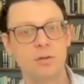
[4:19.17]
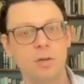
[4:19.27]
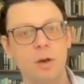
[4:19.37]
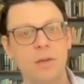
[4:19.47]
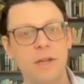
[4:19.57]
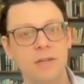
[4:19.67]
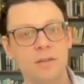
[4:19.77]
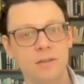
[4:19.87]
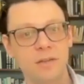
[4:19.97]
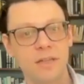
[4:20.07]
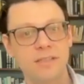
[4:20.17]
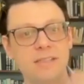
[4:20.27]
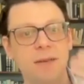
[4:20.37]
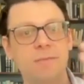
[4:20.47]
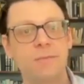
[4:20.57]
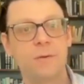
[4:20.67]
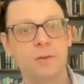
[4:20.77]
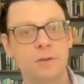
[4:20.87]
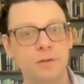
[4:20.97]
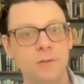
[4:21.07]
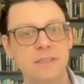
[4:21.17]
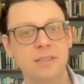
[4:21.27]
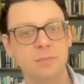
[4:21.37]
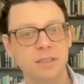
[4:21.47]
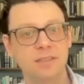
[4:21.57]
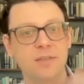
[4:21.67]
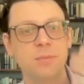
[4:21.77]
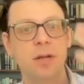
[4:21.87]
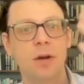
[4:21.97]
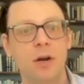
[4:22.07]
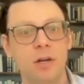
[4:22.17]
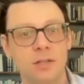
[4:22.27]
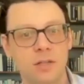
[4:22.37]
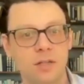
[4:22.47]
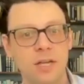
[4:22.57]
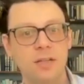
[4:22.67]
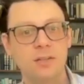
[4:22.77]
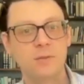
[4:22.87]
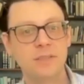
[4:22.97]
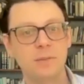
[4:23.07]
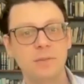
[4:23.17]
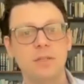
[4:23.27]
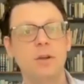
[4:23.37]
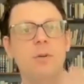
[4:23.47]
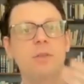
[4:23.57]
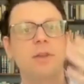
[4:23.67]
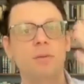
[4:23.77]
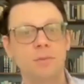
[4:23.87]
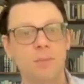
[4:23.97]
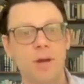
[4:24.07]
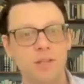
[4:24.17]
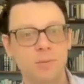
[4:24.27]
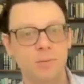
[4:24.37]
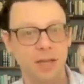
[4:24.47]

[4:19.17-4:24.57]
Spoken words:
going a step further, doing something that's a bit harder, doing something that no one thought was possible.